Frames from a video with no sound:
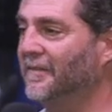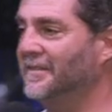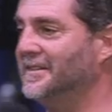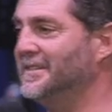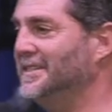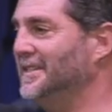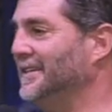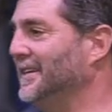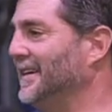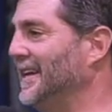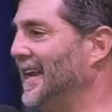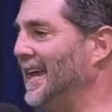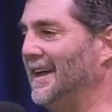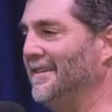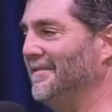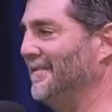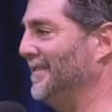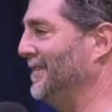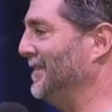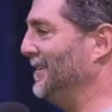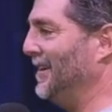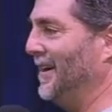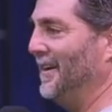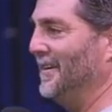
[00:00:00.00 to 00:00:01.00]
obviously, you're going to have
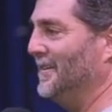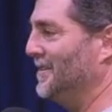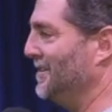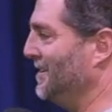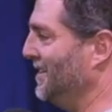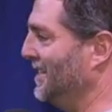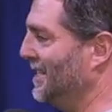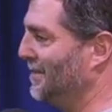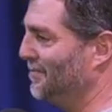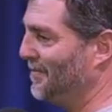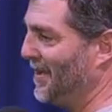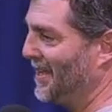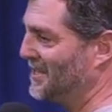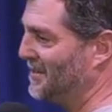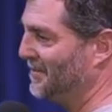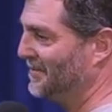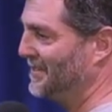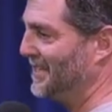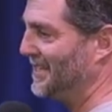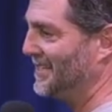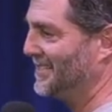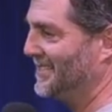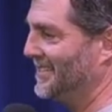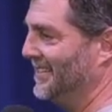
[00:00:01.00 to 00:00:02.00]
your own unique batch of
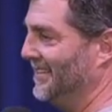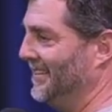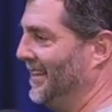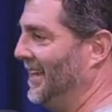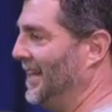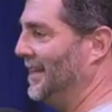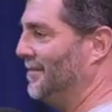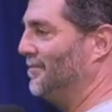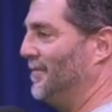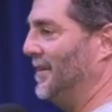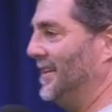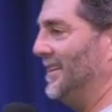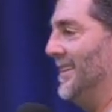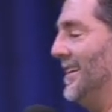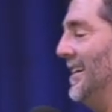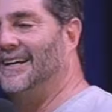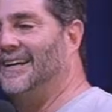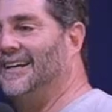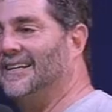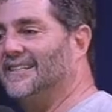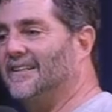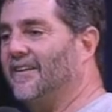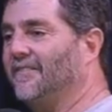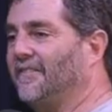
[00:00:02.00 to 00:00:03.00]
tests in that. But
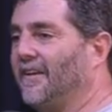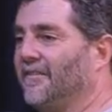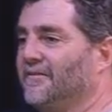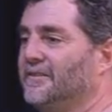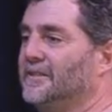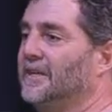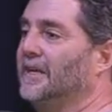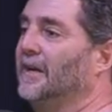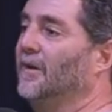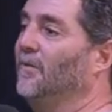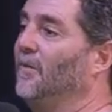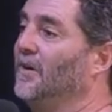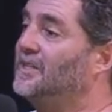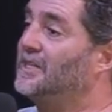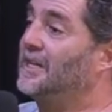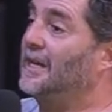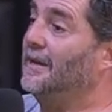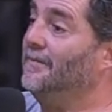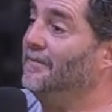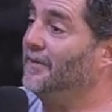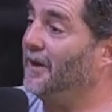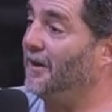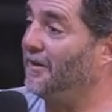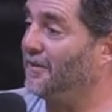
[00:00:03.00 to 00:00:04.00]
sometimes you're going to watch
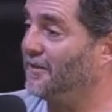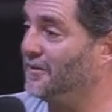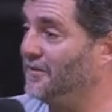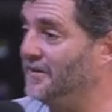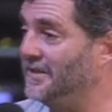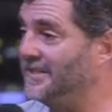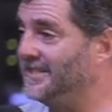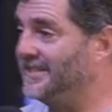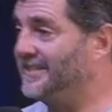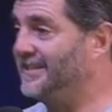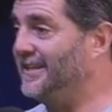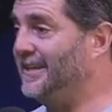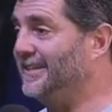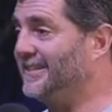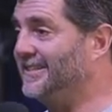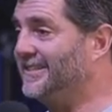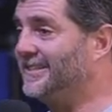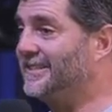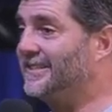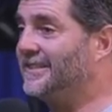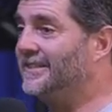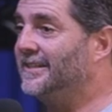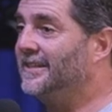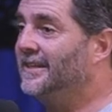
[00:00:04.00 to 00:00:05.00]
him go through his
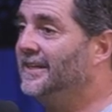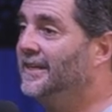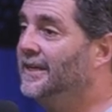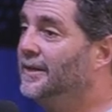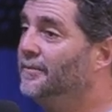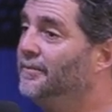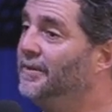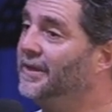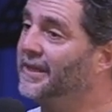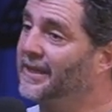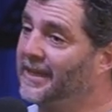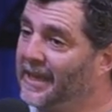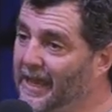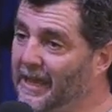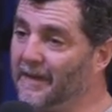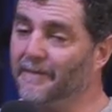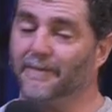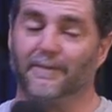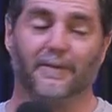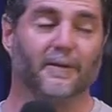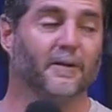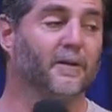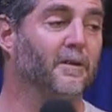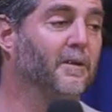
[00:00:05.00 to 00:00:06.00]
tests. Be
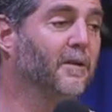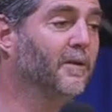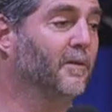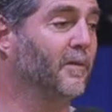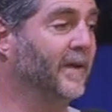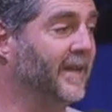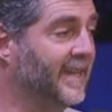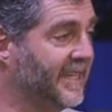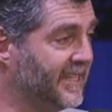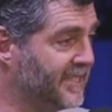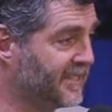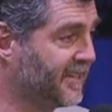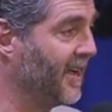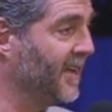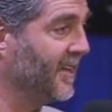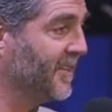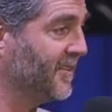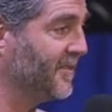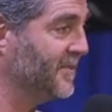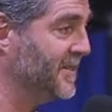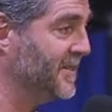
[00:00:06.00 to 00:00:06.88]
careful when he's going